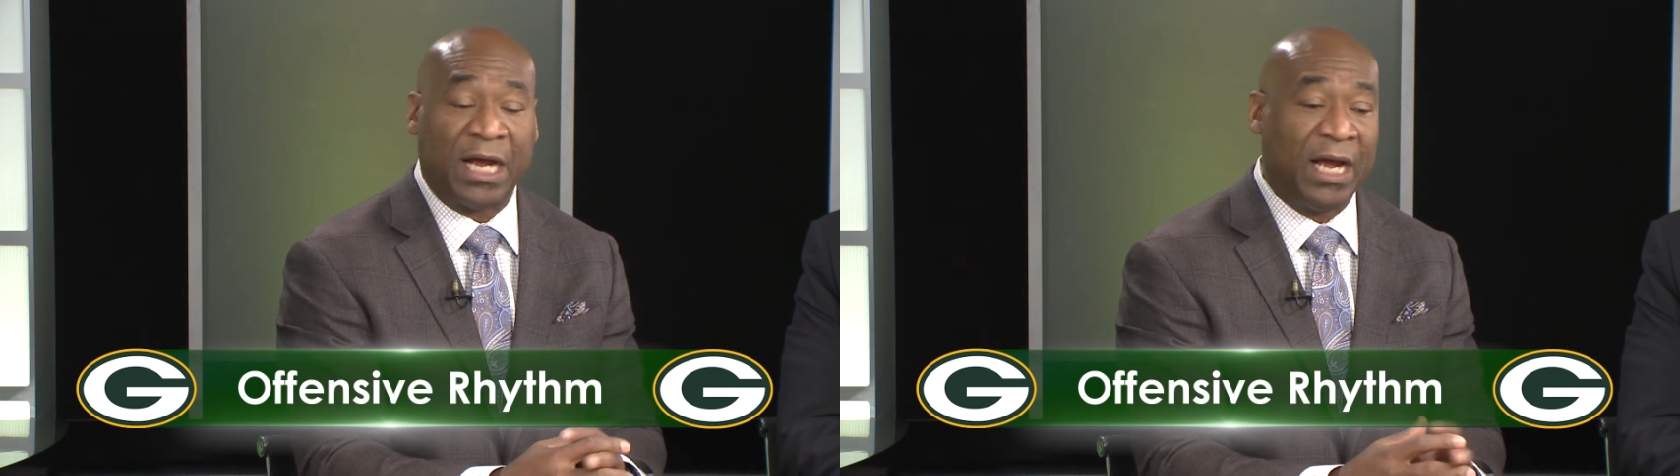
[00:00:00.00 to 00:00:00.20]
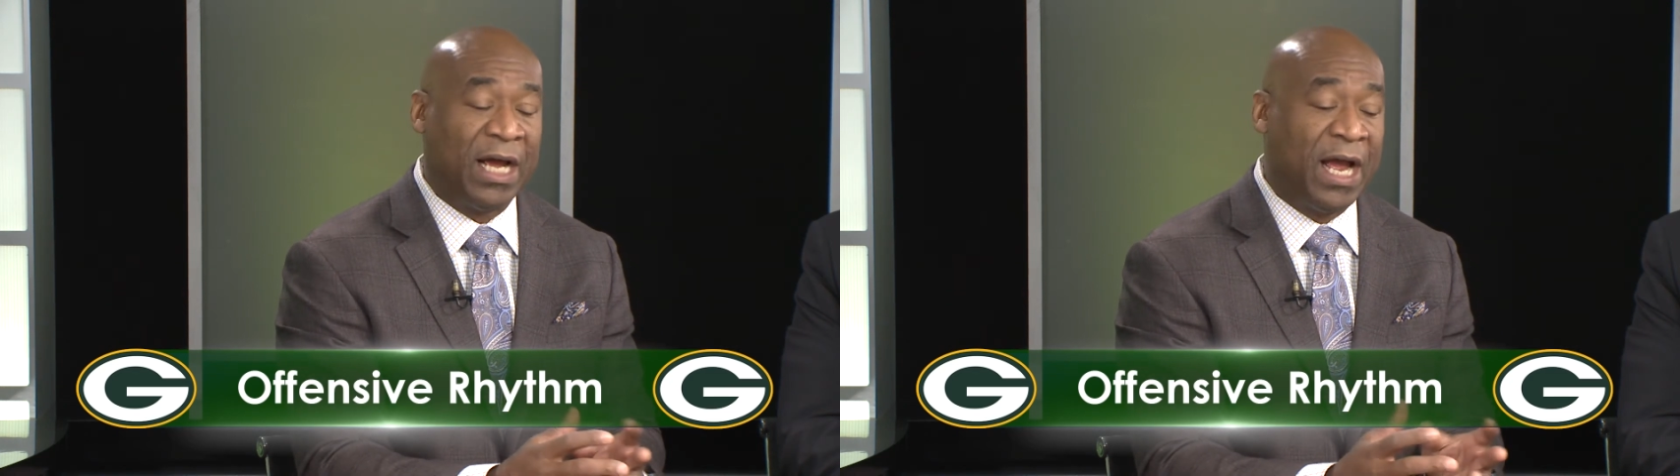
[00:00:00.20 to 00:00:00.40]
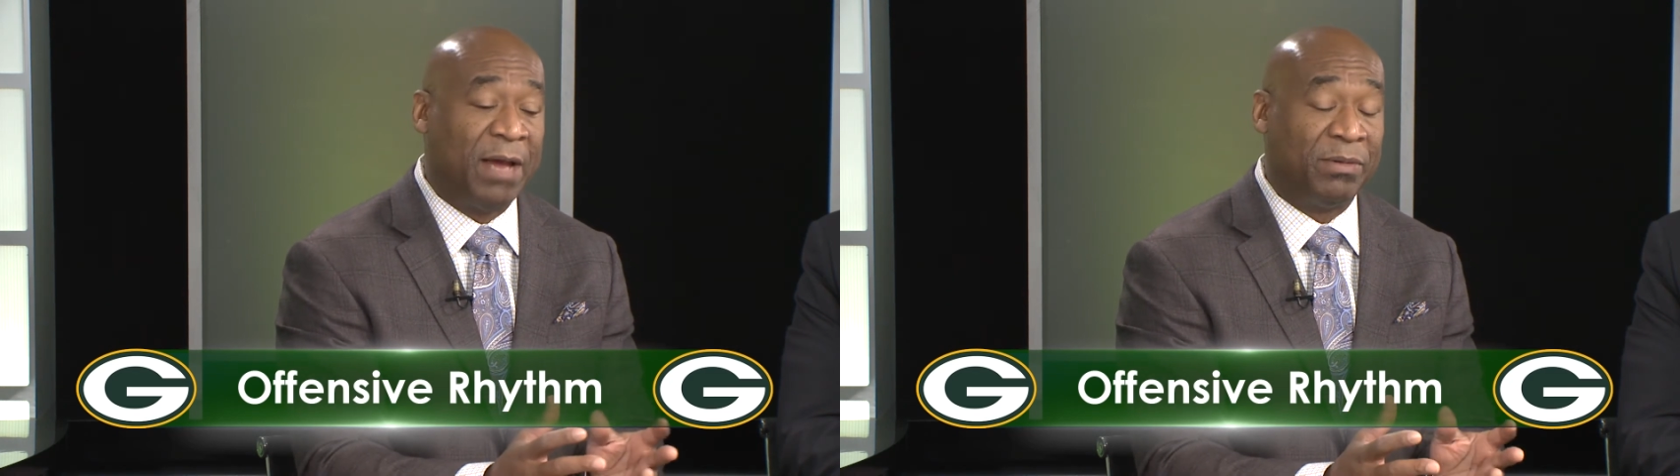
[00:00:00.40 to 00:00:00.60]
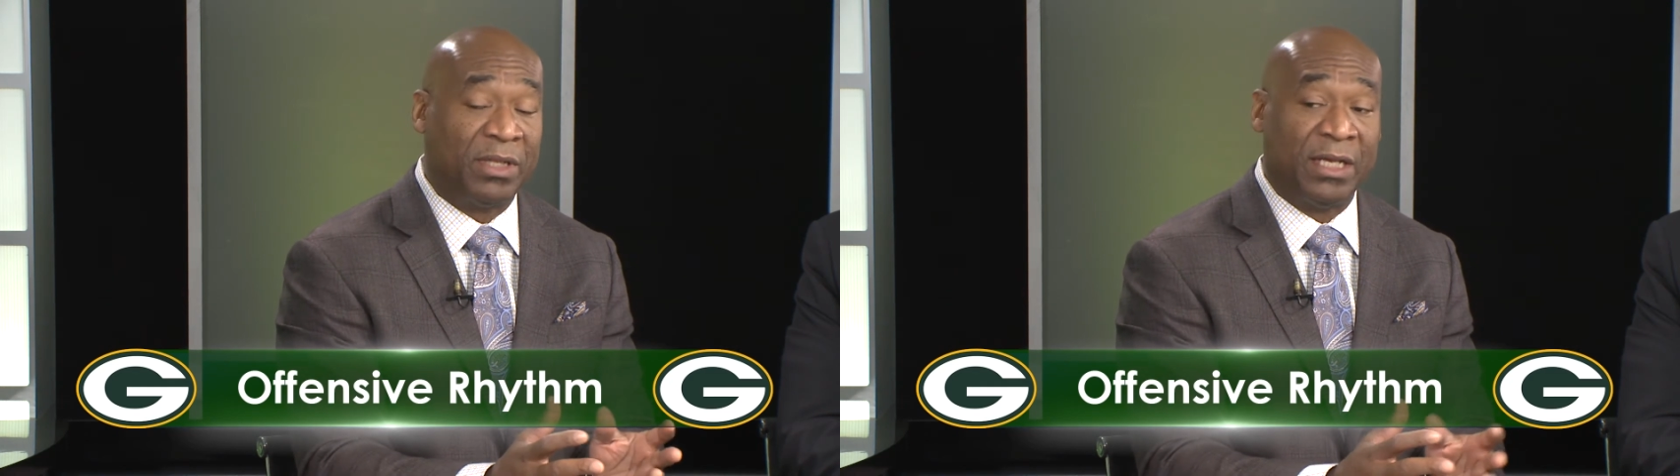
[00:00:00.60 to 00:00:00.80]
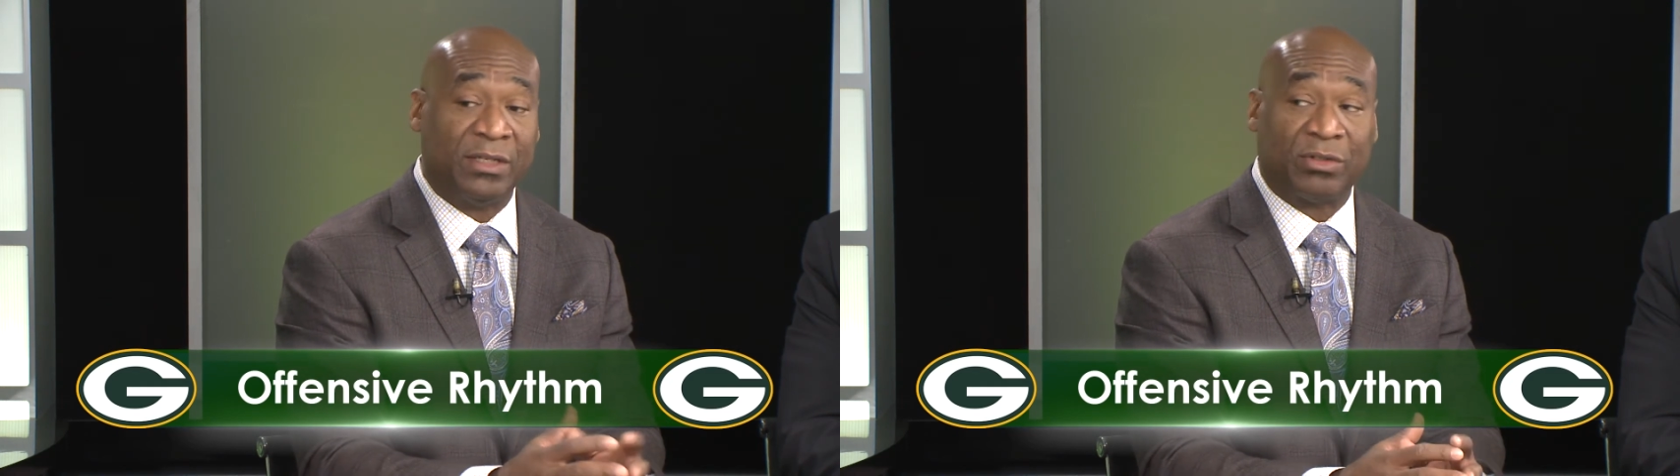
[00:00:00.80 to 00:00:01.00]
I happen
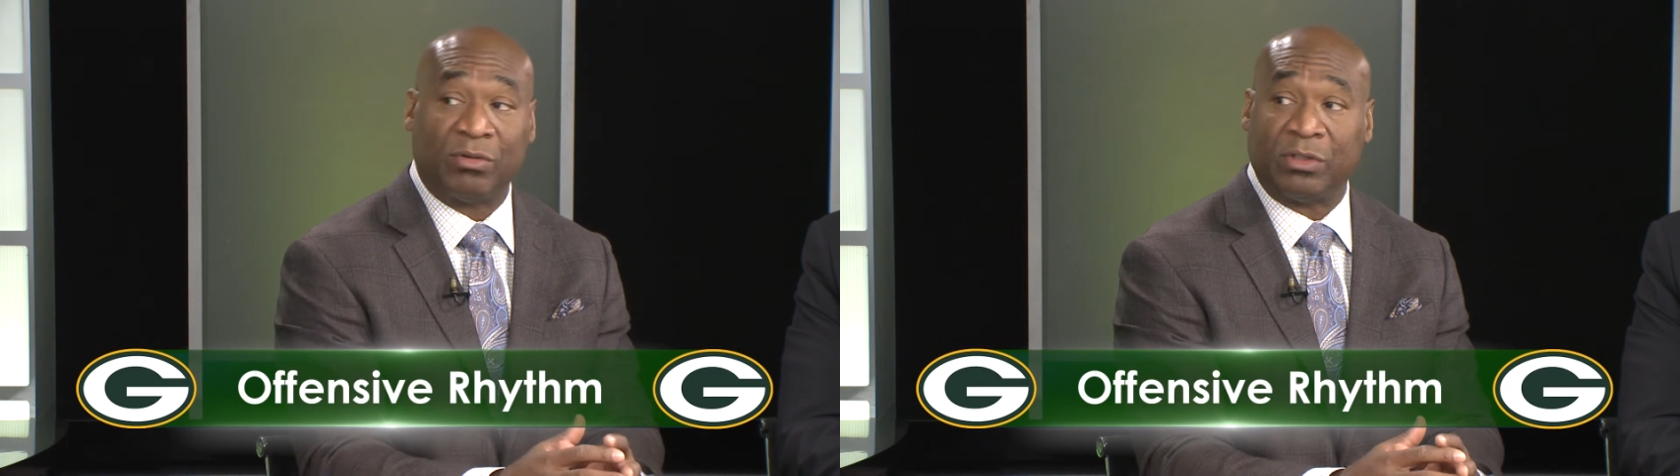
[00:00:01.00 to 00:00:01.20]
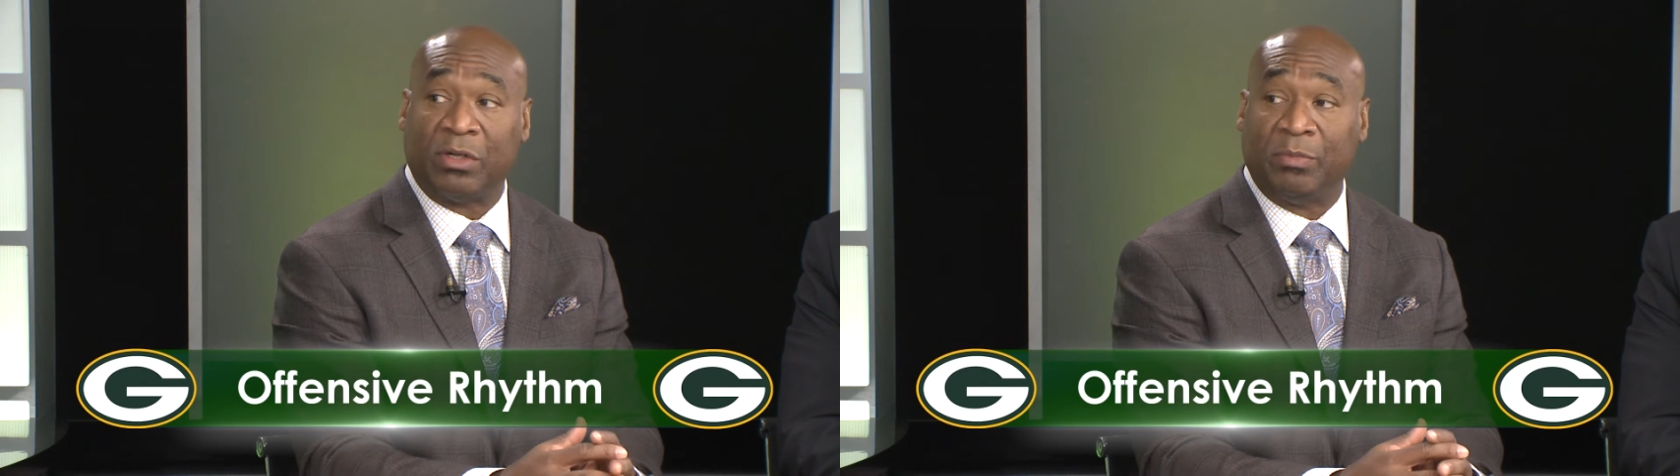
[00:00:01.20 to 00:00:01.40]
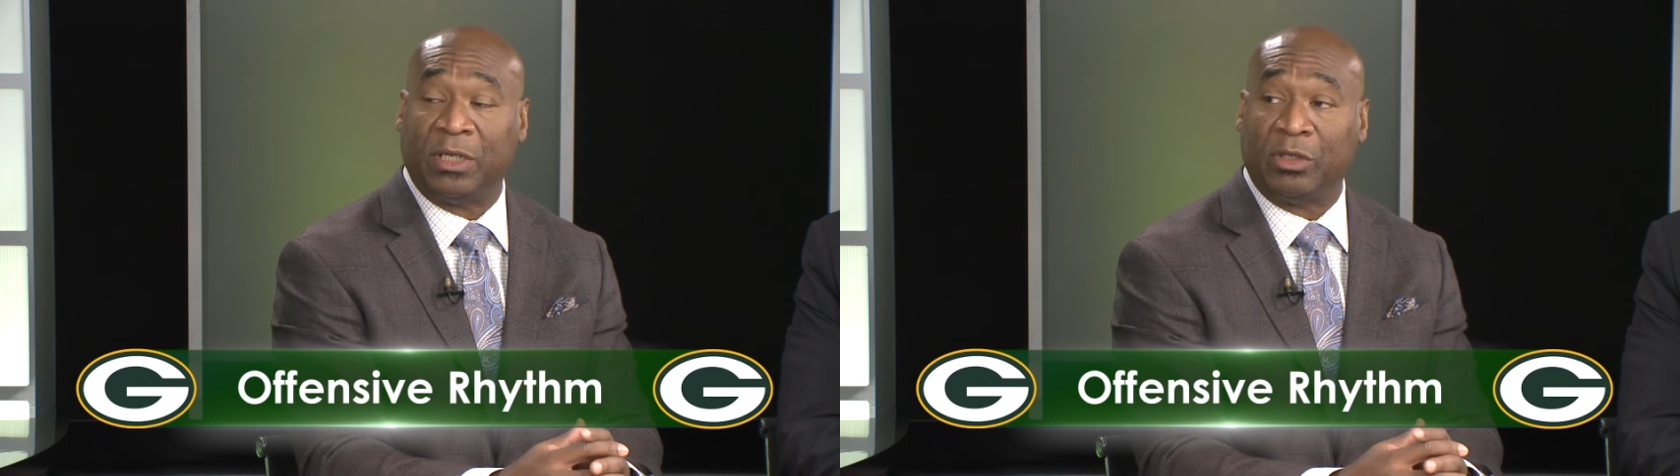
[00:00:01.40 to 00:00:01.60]
to think the score is going to be